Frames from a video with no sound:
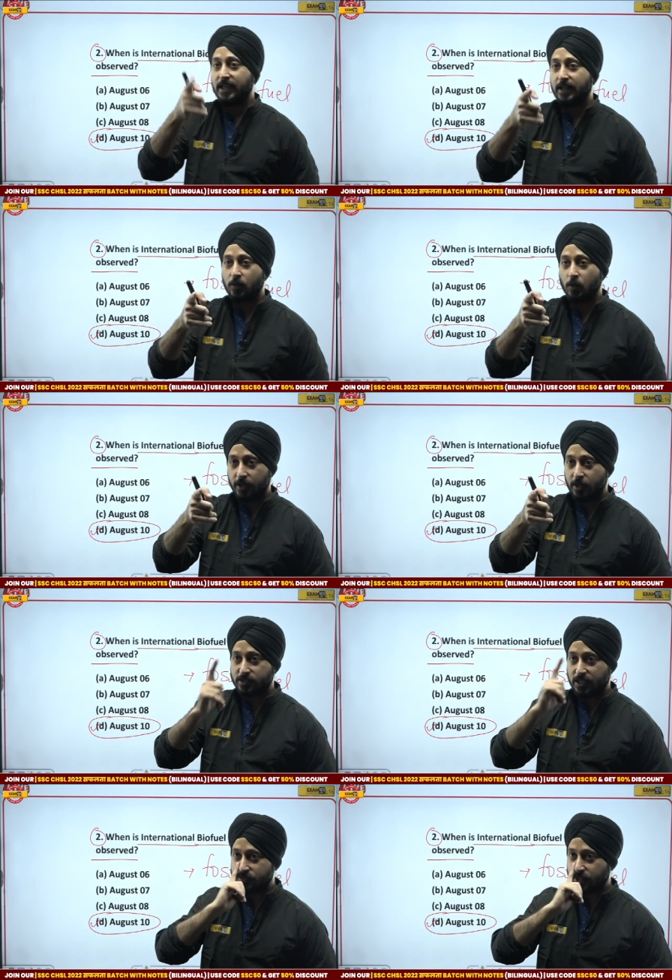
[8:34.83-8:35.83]
you did
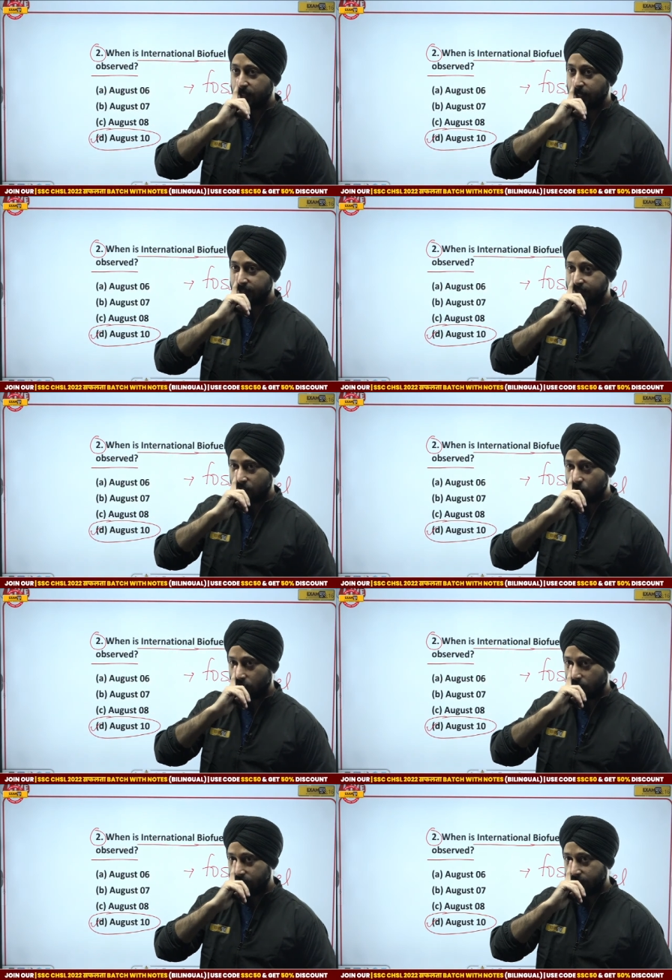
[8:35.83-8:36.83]
your self-study and then you
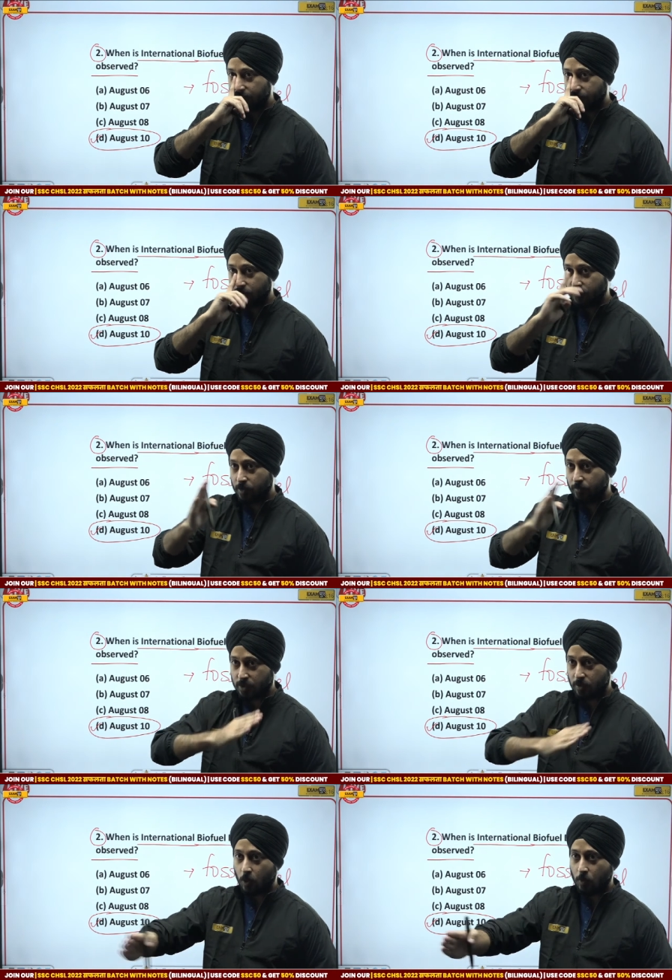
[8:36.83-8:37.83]
cleared the,
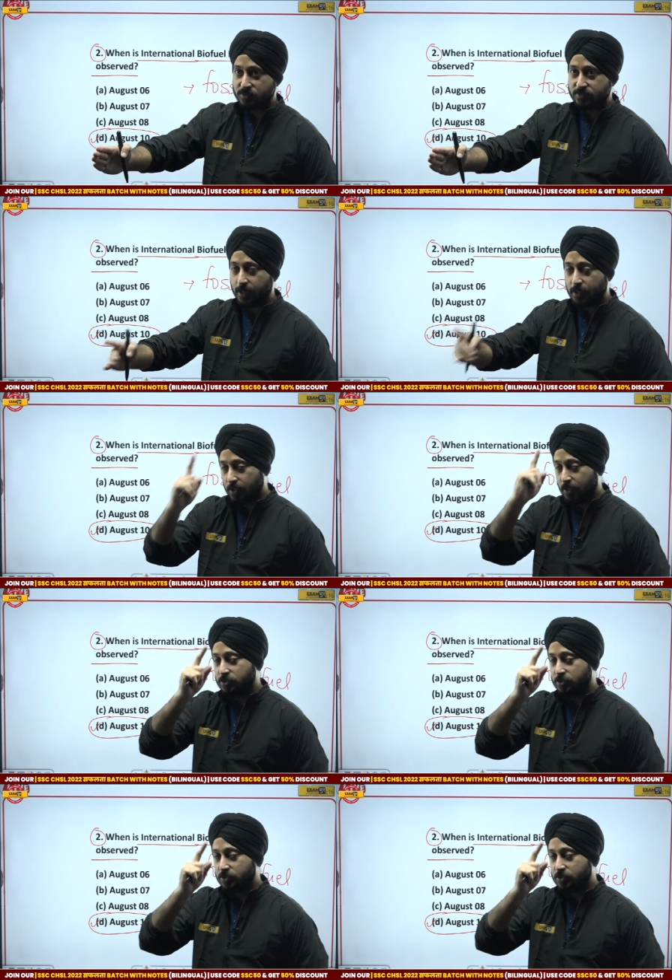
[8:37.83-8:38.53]
you're almost there.